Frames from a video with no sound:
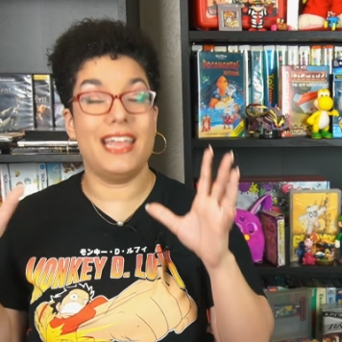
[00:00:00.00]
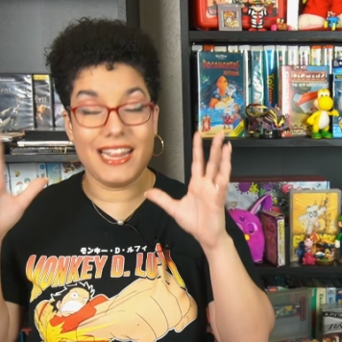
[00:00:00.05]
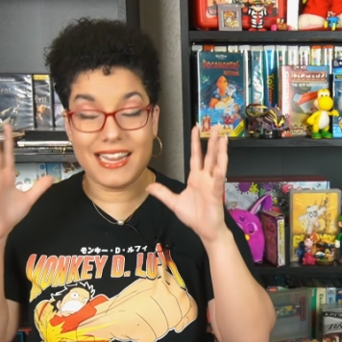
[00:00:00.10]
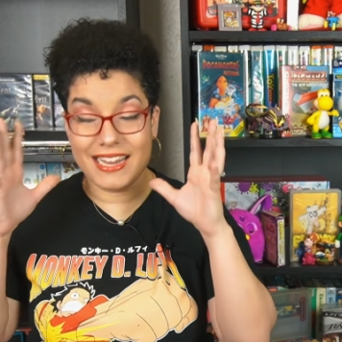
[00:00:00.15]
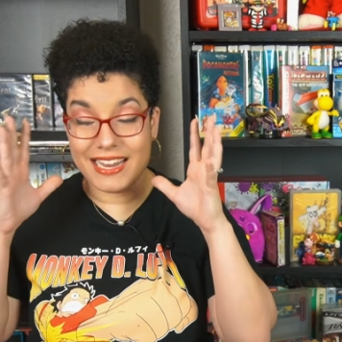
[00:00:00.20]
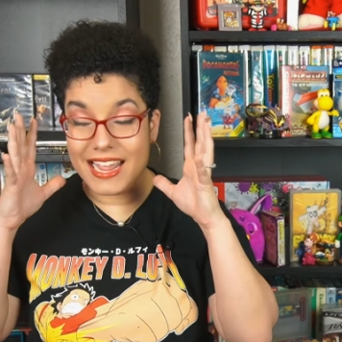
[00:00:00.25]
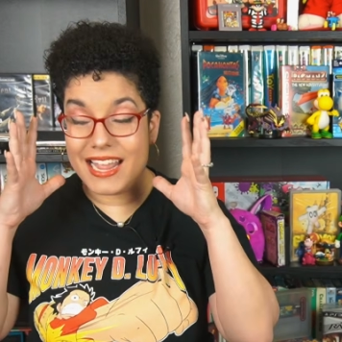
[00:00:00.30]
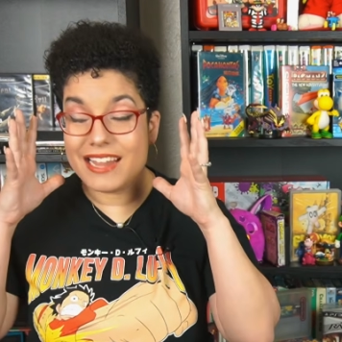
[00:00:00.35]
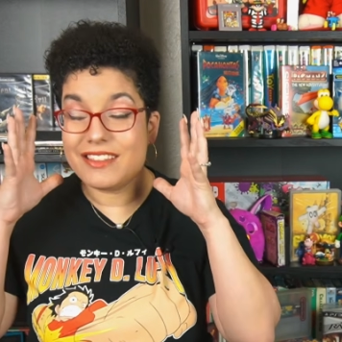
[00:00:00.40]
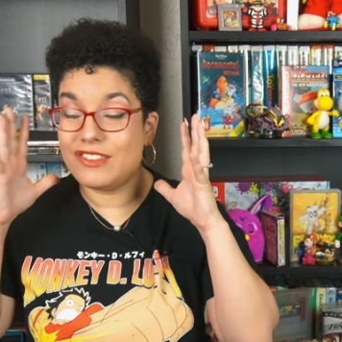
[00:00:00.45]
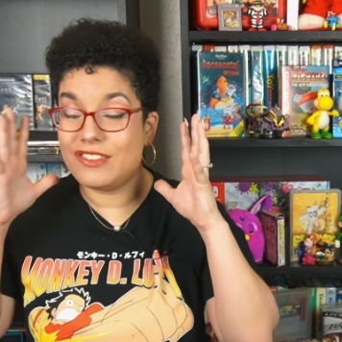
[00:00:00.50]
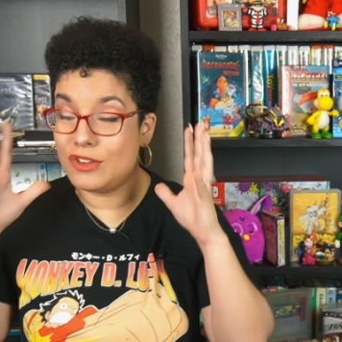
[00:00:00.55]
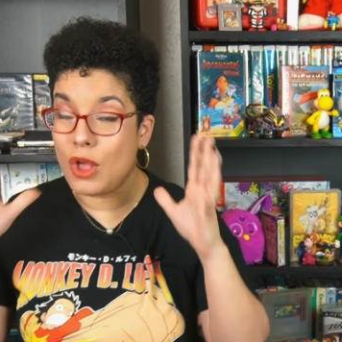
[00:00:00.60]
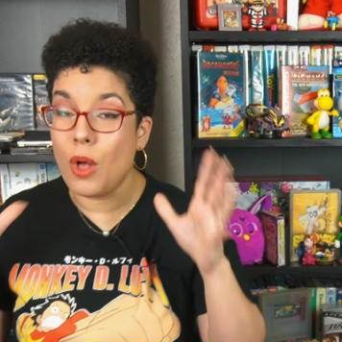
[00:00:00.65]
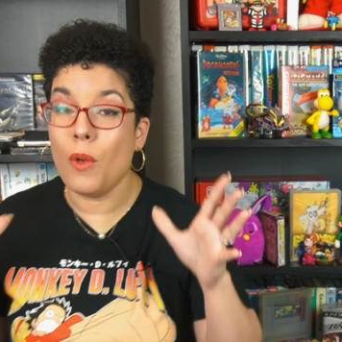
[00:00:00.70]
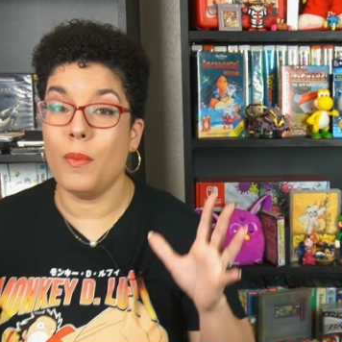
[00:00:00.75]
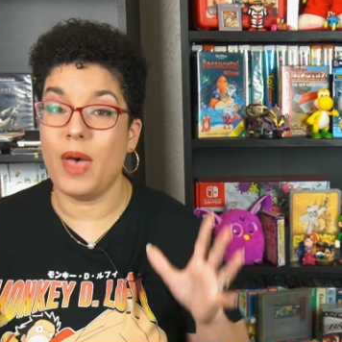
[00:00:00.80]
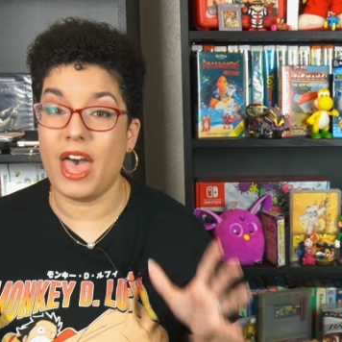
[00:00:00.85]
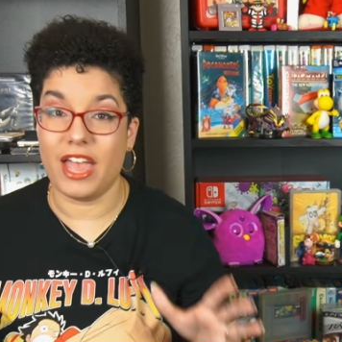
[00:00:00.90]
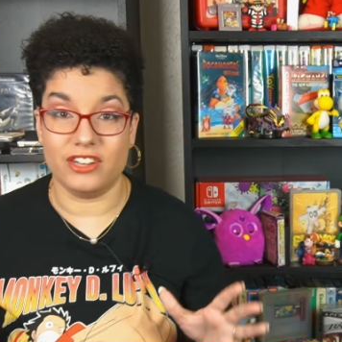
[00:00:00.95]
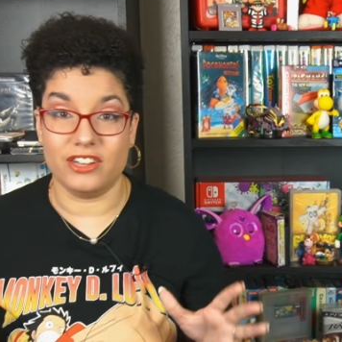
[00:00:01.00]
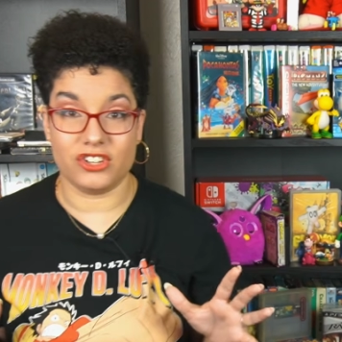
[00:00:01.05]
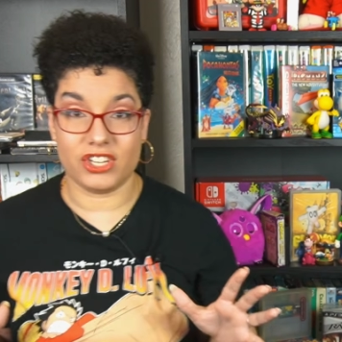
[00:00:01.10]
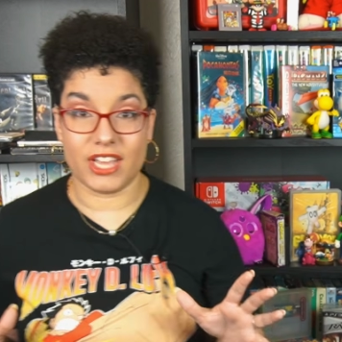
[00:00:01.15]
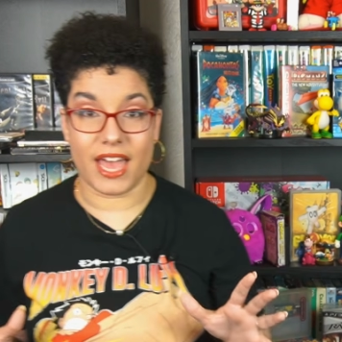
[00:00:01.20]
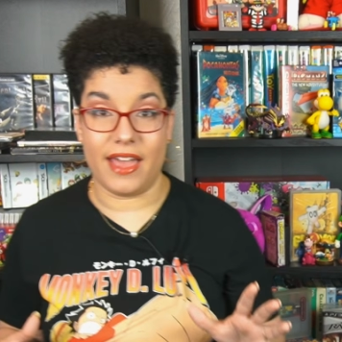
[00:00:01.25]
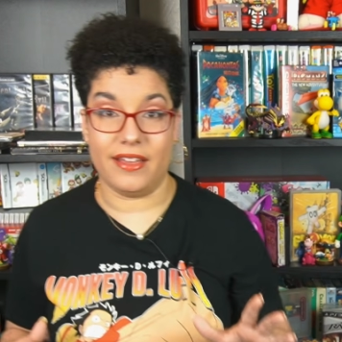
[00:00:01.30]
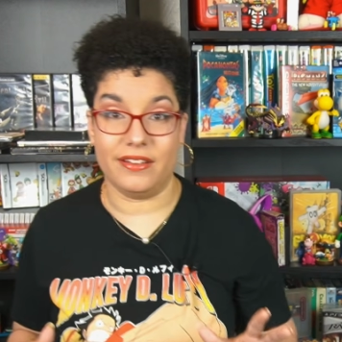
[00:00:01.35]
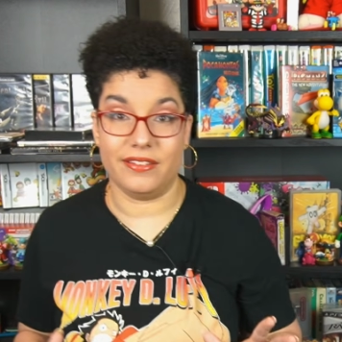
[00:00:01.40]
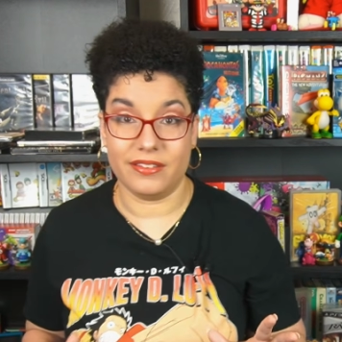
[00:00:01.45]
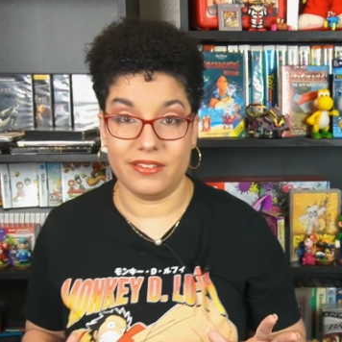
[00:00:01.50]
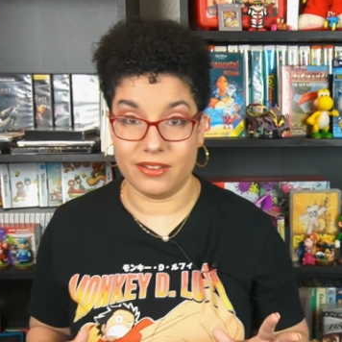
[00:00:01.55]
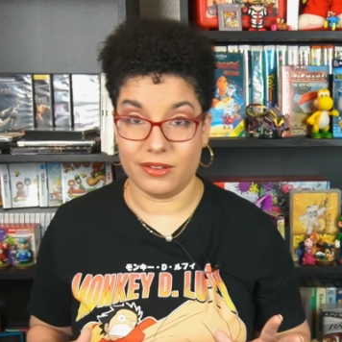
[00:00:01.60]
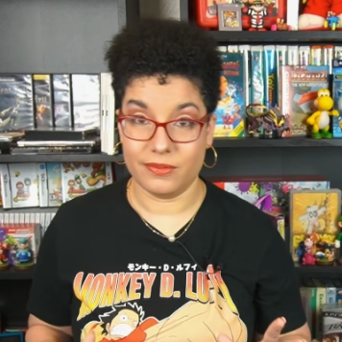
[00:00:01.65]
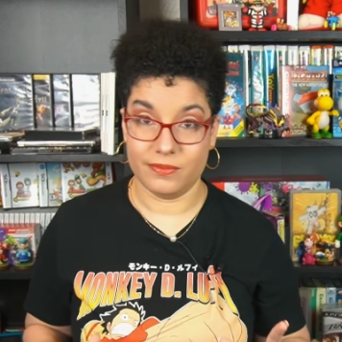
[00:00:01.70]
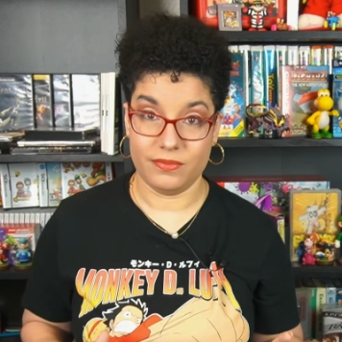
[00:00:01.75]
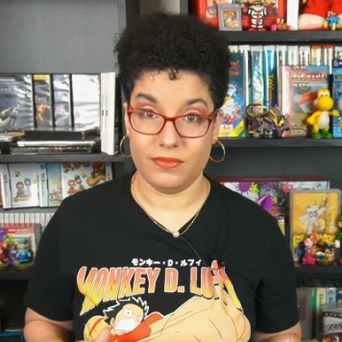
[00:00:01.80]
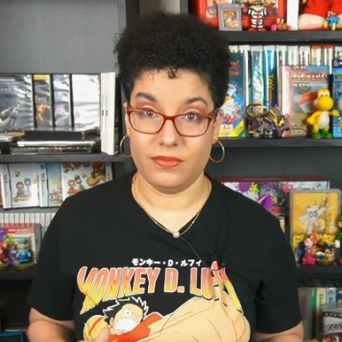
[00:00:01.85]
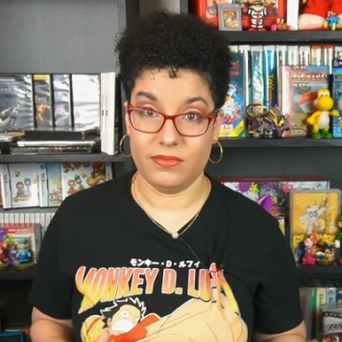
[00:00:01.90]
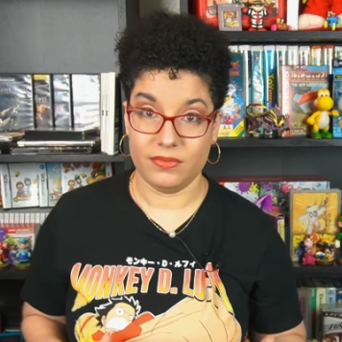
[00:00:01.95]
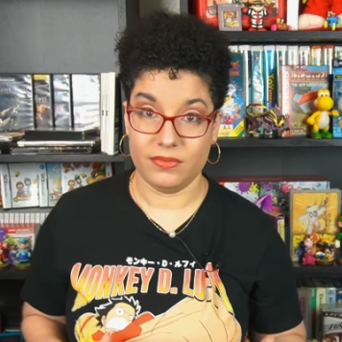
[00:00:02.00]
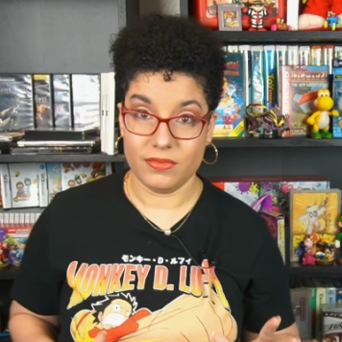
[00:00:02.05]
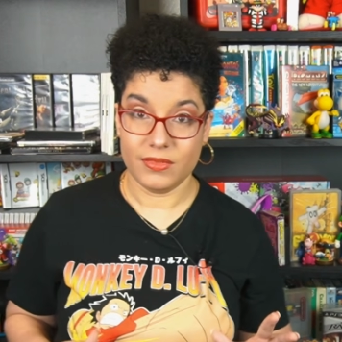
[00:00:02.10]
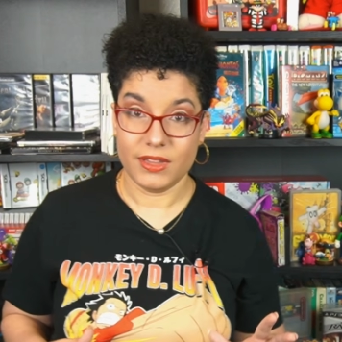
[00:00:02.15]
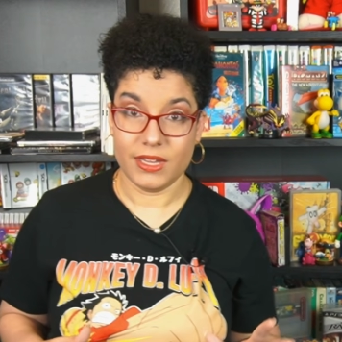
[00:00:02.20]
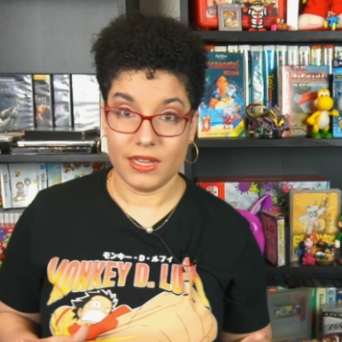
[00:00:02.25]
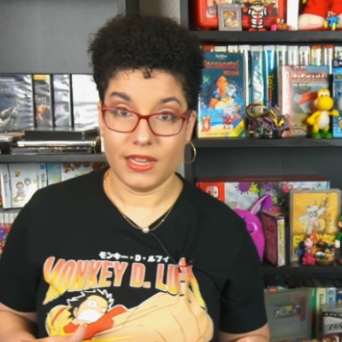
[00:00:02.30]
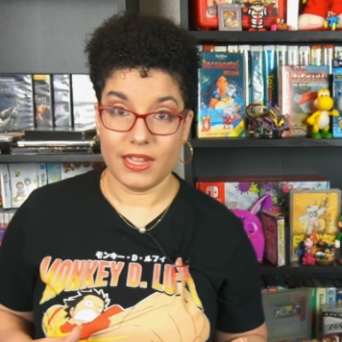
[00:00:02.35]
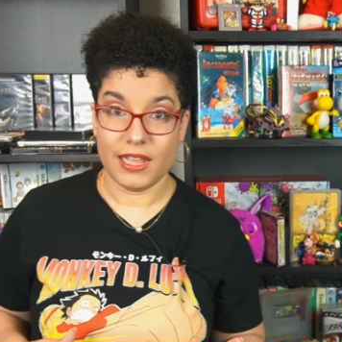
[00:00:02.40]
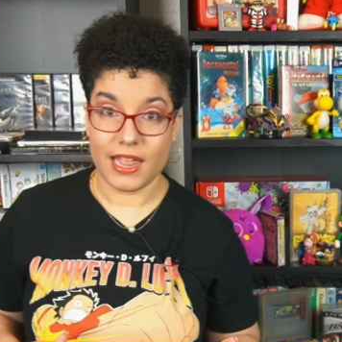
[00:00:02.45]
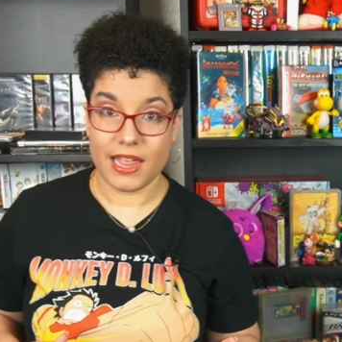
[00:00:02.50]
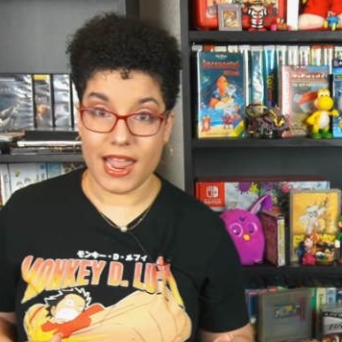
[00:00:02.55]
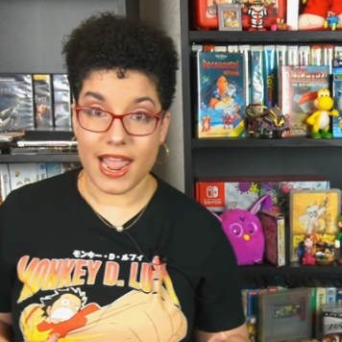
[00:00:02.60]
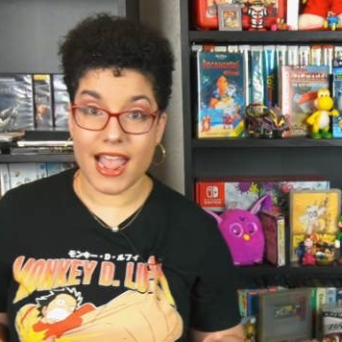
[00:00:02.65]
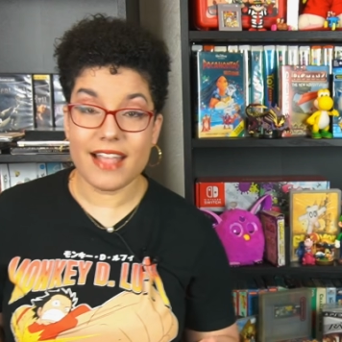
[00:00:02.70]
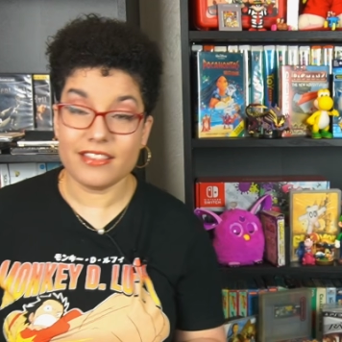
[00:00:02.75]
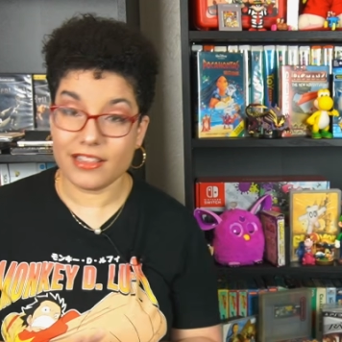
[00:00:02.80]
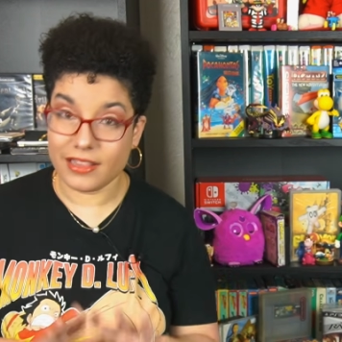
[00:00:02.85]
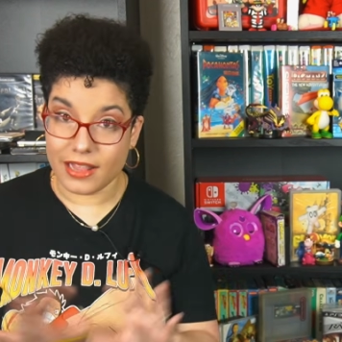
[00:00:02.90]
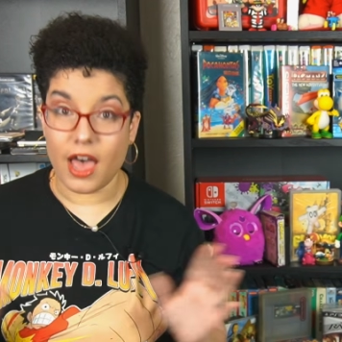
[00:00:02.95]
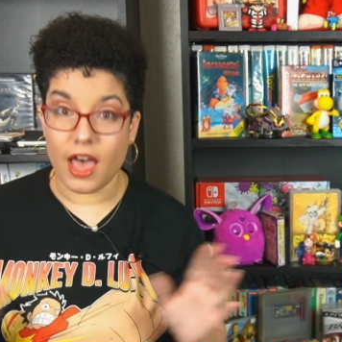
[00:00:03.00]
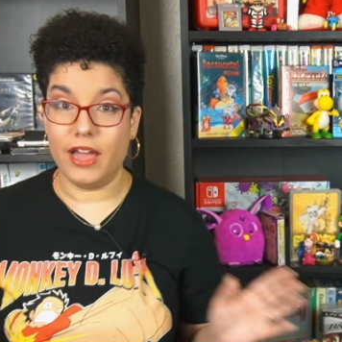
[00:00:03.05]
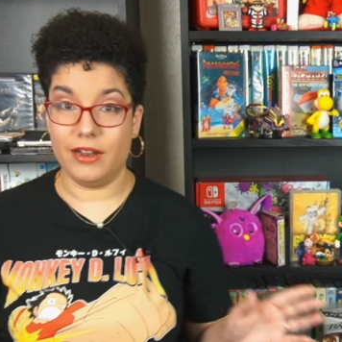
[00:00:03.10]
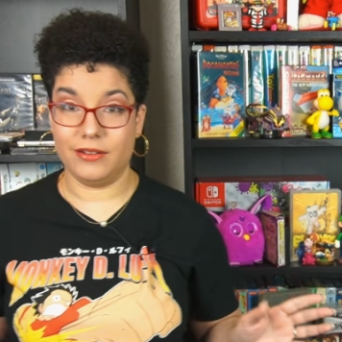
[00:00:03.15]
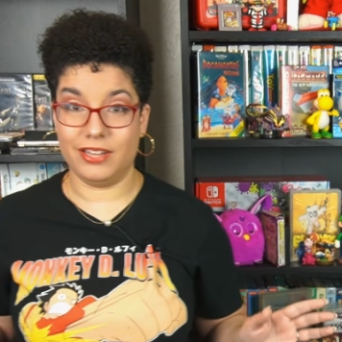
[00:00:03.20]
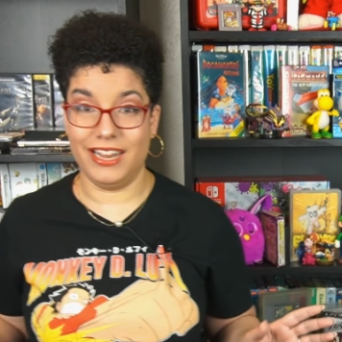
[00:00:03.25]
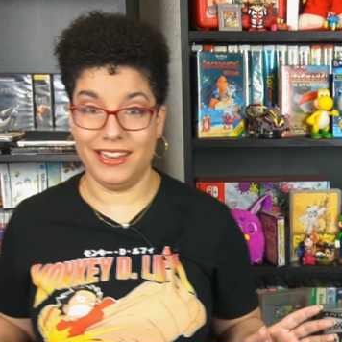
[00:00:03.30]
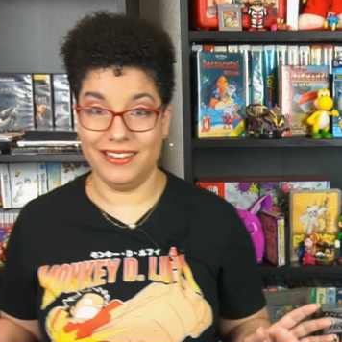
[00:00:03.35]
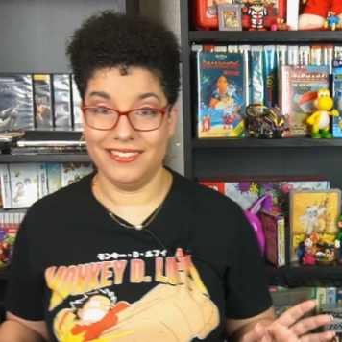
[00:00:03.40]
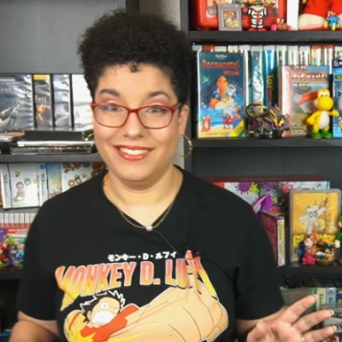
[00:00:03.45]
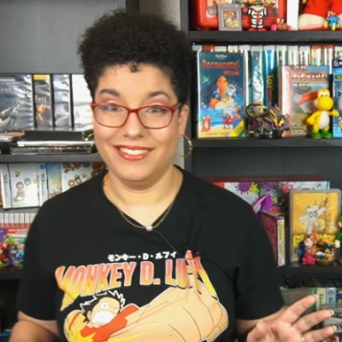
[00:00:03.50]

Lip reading: it's so much, guys. It's a lot.